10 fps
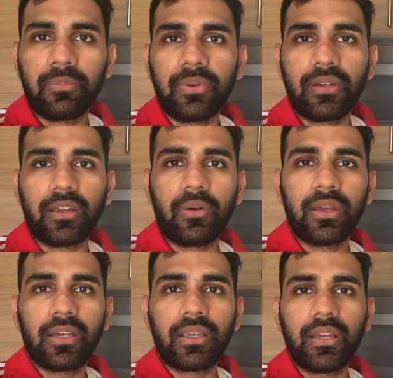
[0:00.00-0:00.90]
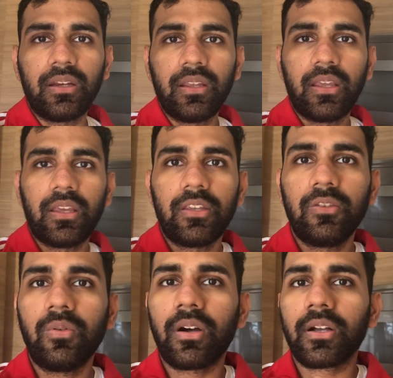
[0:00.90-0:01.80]
and going again,
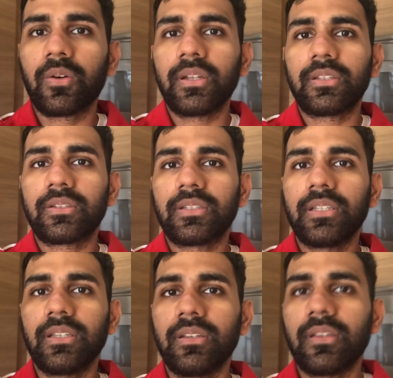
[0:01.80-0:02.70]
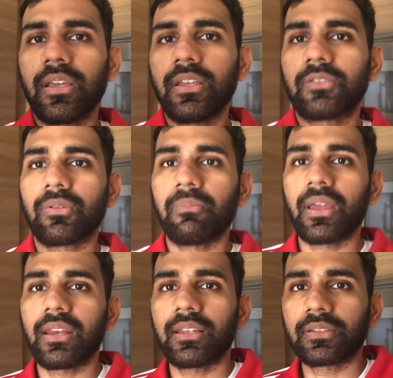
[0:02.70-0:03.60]
you are going to see a
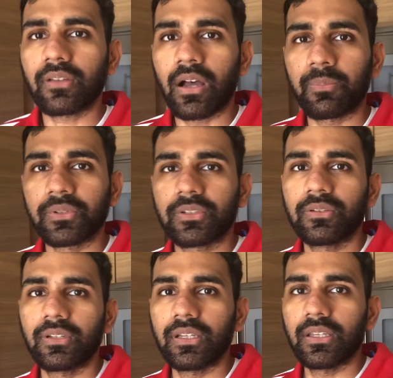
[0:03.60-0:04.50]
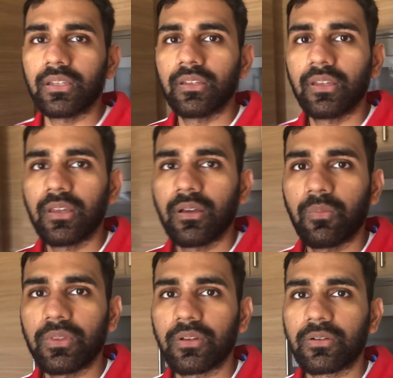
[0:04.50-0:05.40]
tremendous opportunity
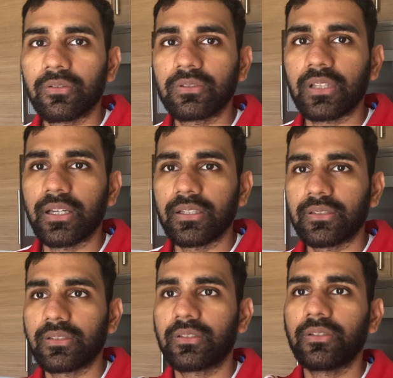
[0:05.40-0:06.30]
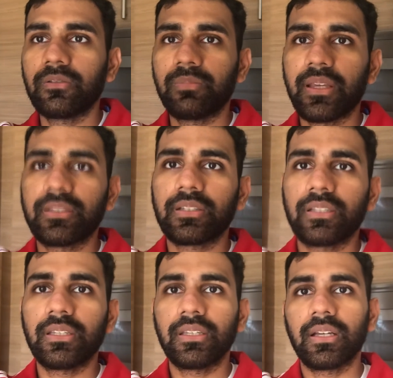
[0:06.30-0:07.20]
with the cruise lines to
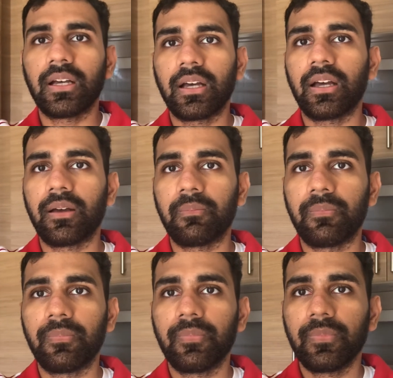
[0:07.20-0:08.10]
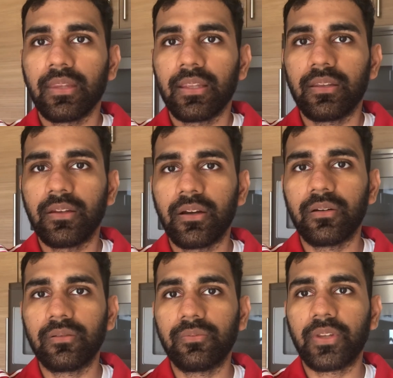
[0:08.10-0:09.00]
basically, they're
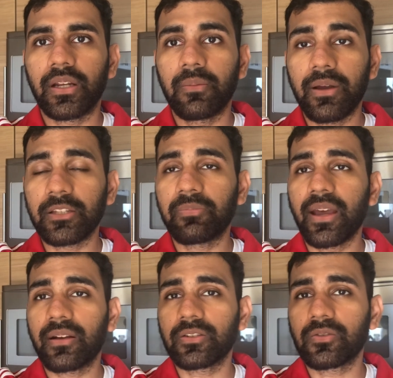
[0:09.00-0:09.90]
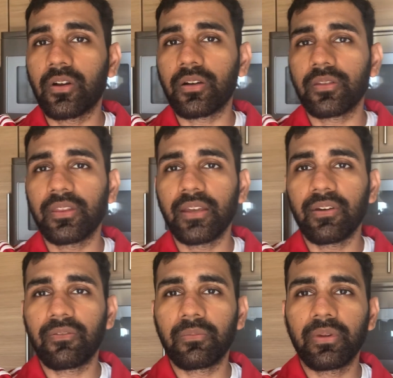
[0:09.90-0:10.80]
going to bounce back stronger than they've
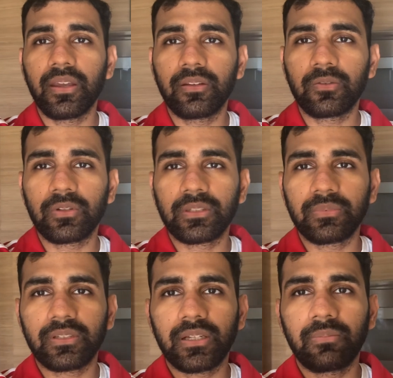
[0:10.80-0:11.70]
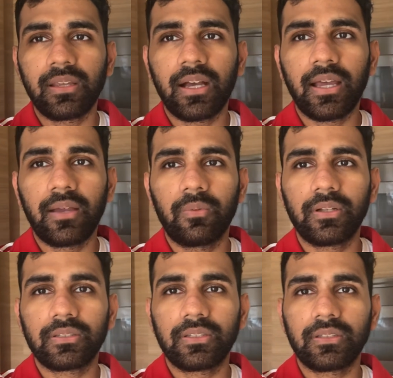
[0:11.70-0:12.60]
ever been. Tourism is going to be high
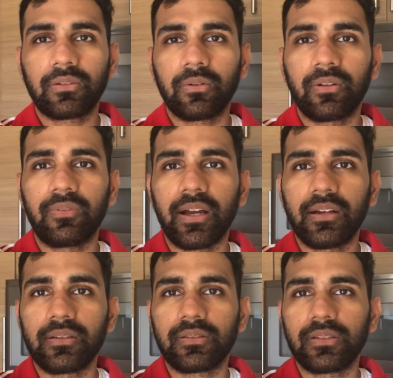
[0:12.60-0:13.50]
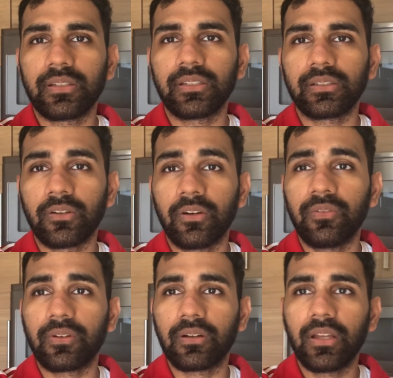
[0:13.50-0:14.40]
once this coronavirus is
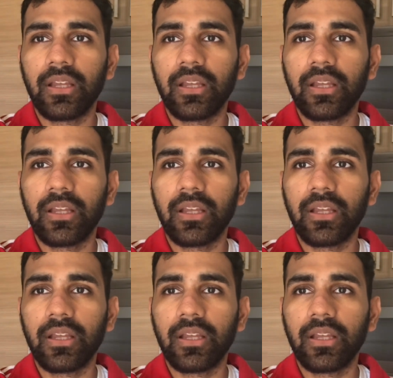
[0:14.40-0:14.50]
over,